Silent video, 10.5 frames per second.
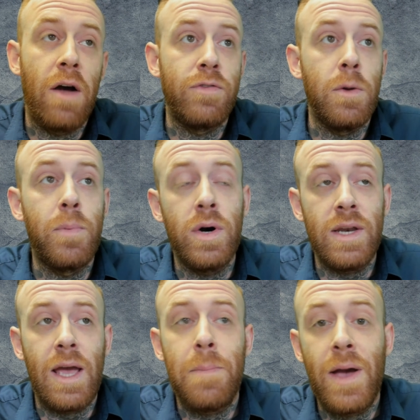if you put
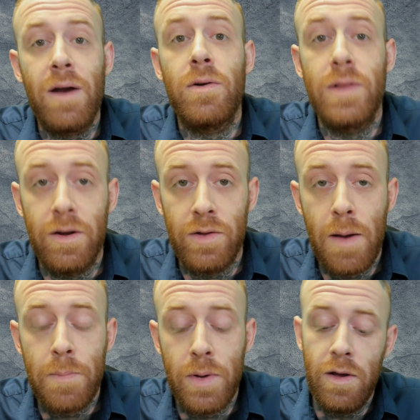a parallel
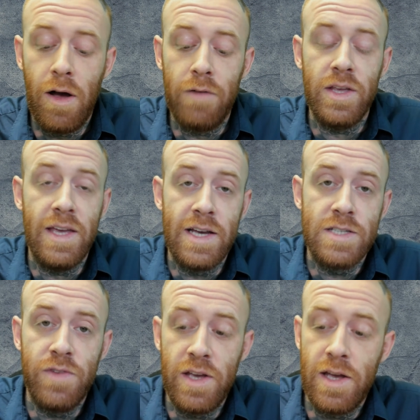up of the
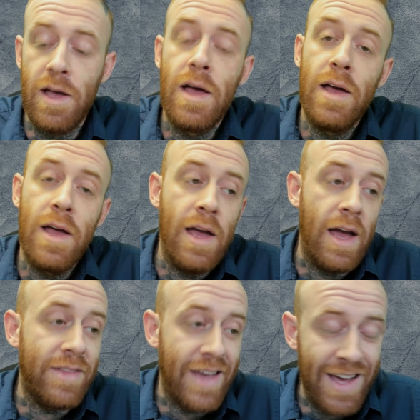ESV
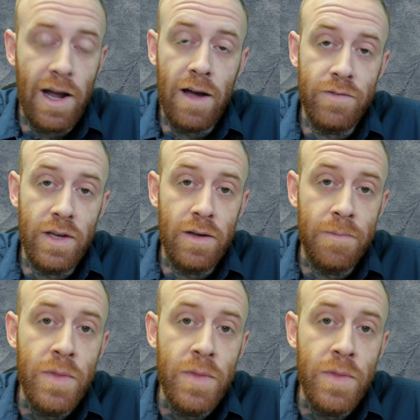and the NIV,